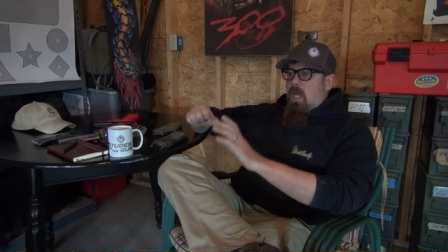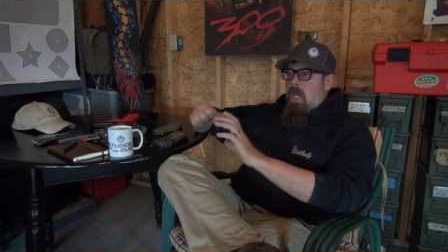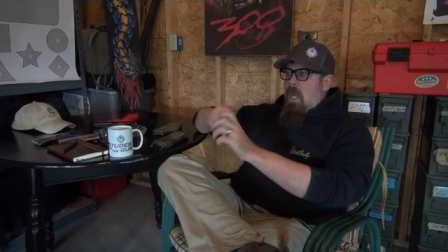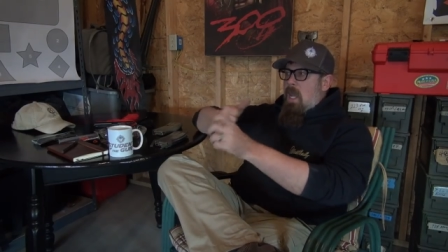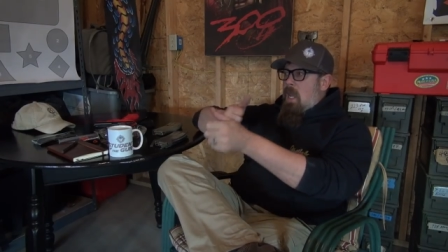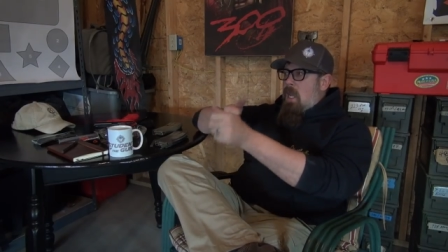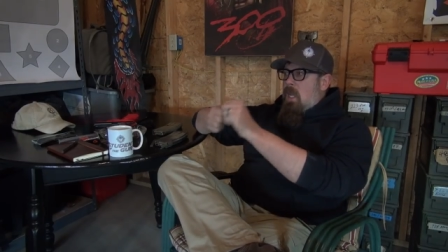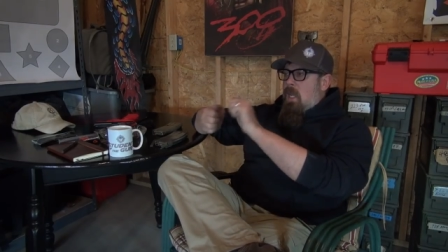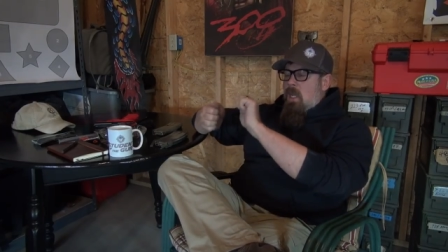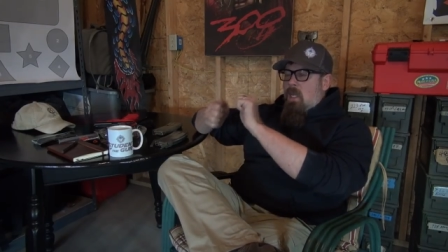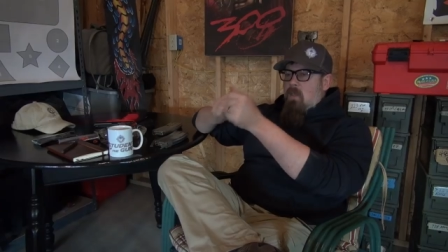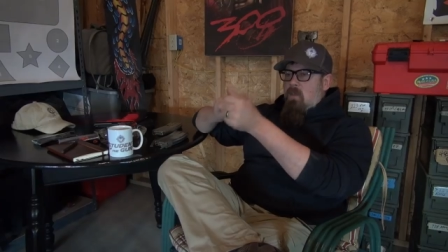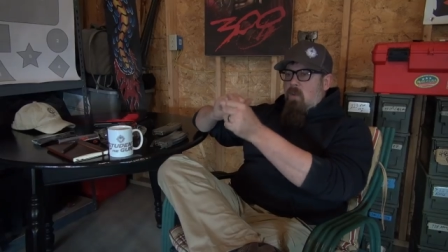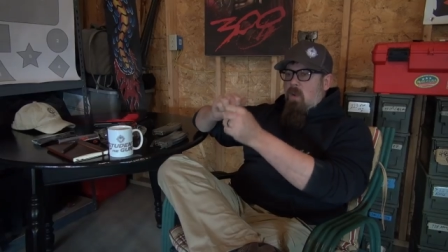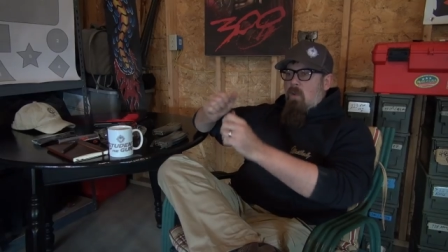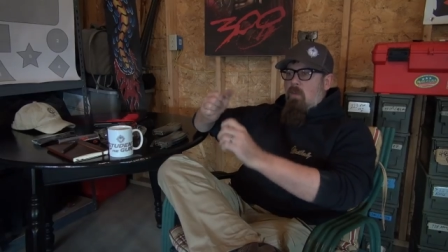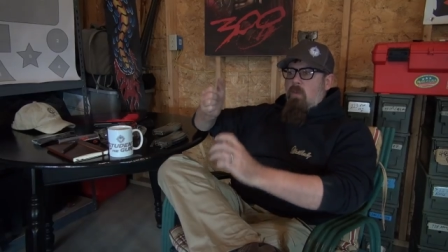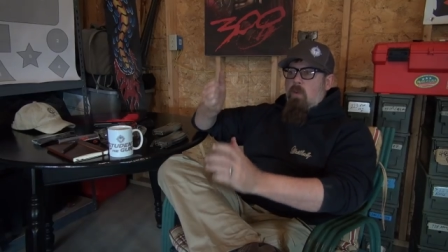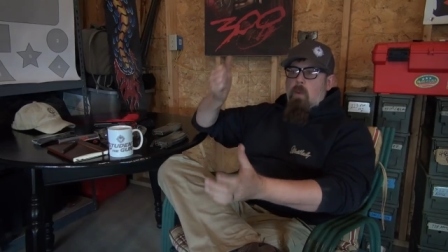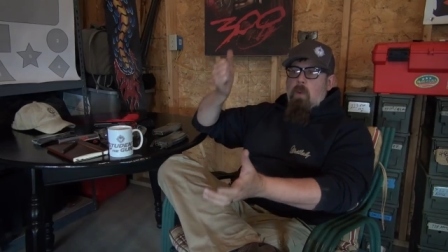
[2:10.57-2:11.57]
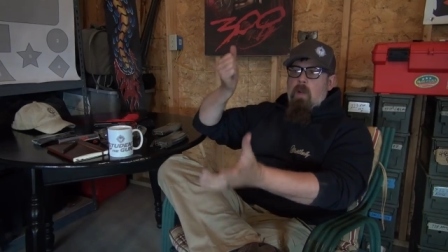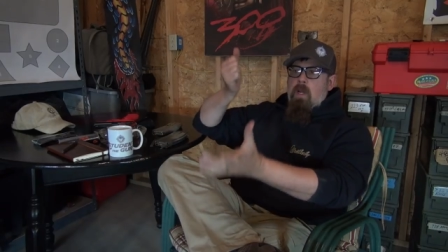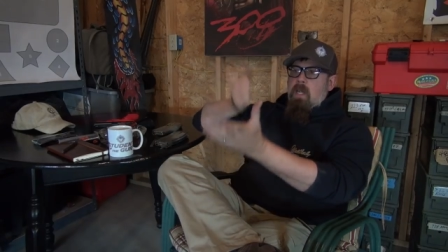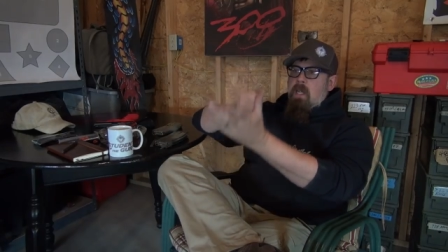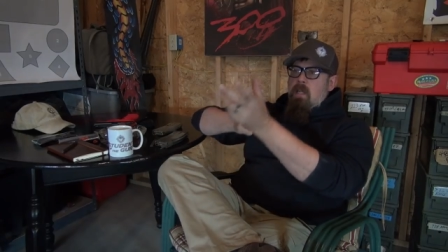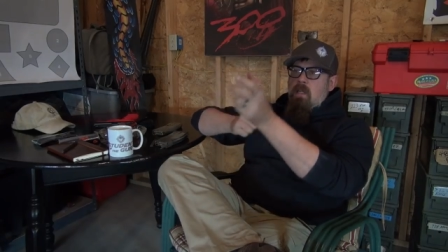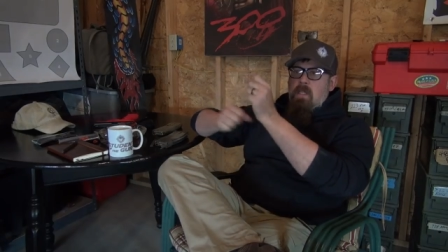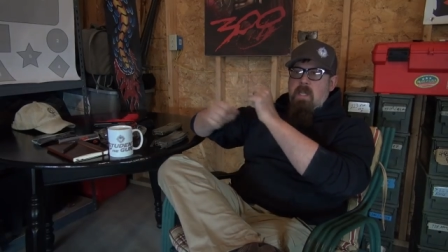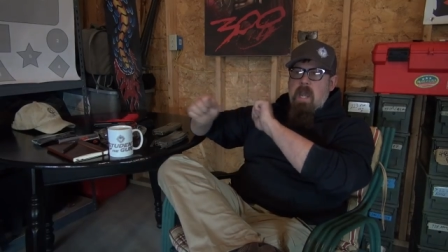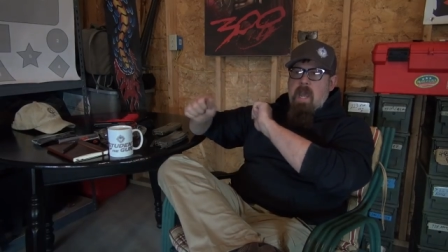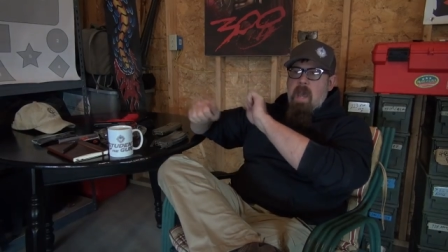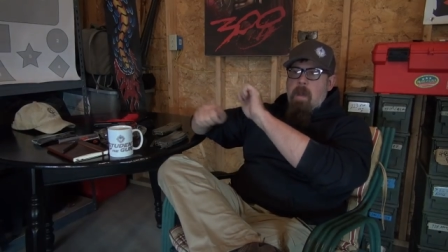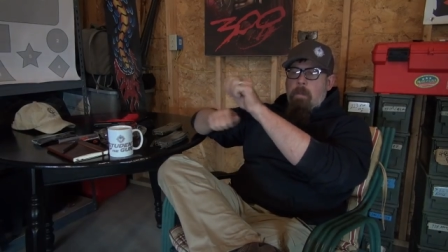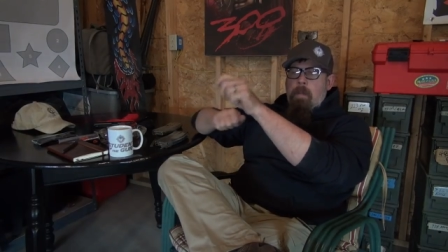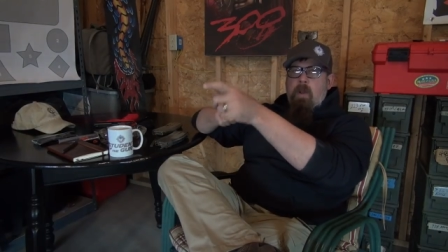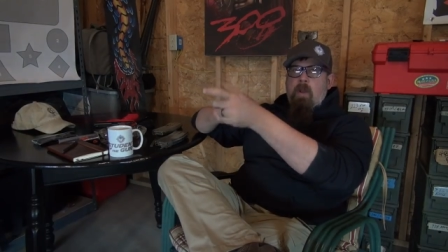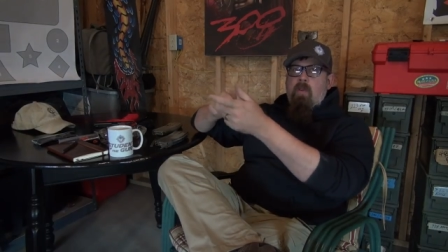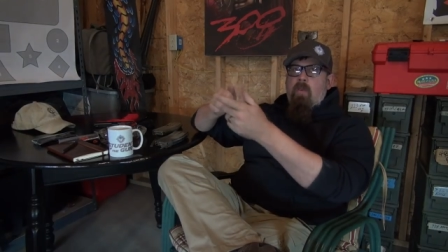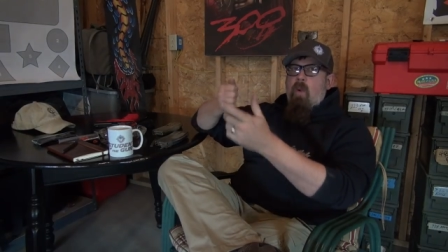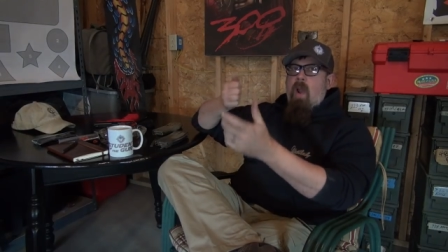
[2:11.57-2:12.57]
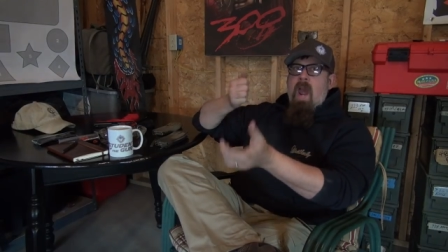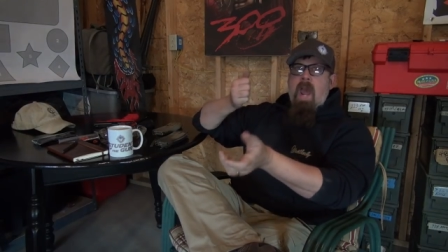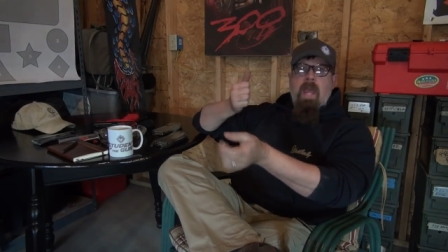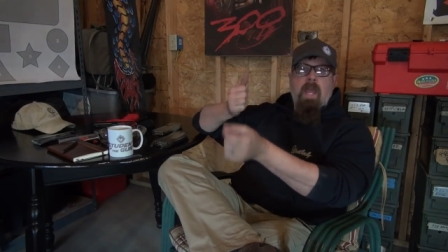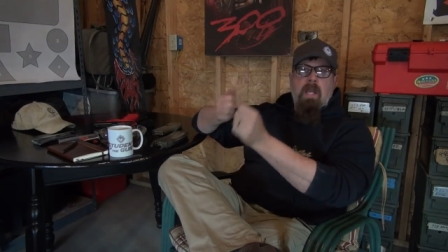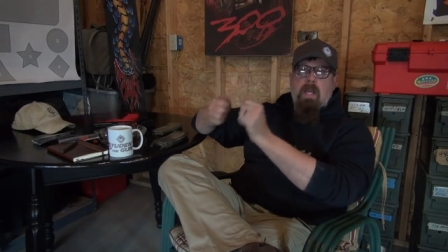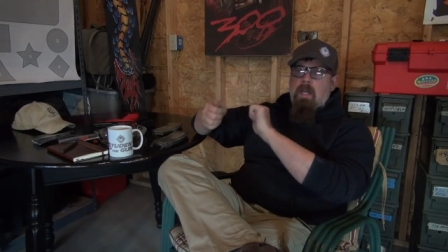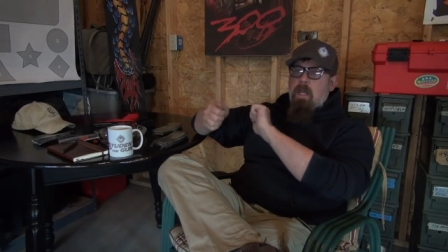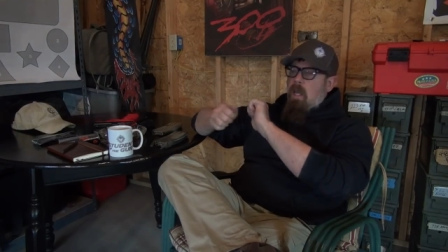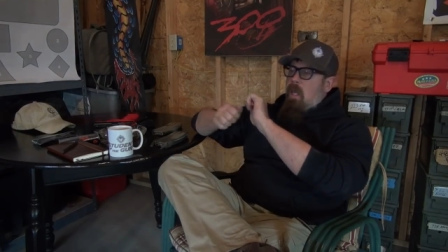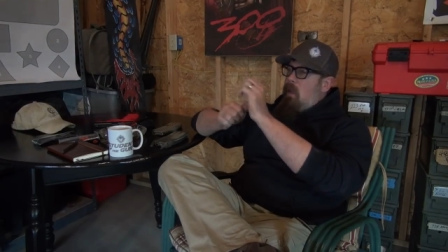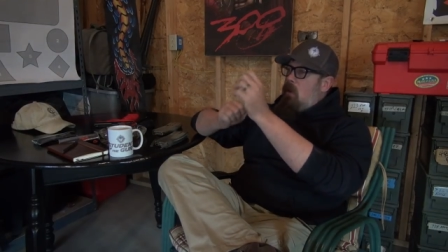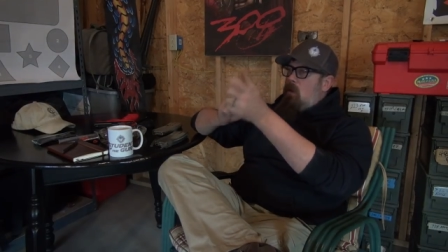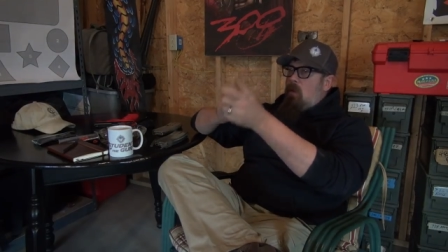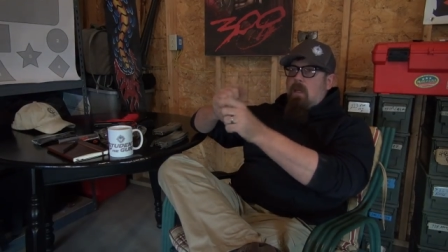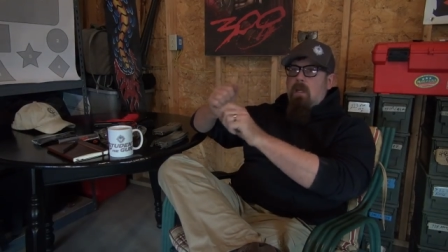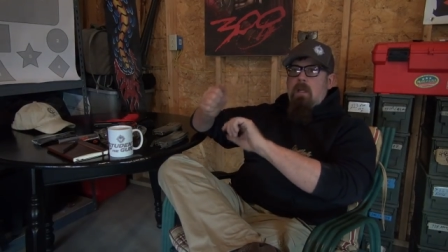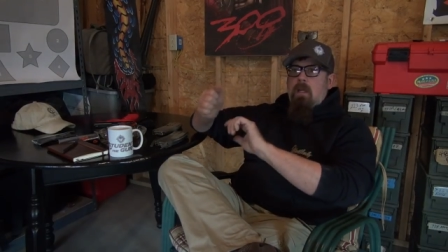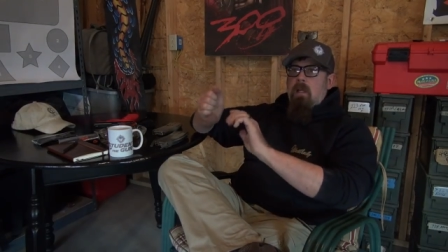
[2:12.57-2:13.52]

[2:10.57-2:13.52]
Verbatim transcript: Can't get his rifle to work. He's tapping and racking like,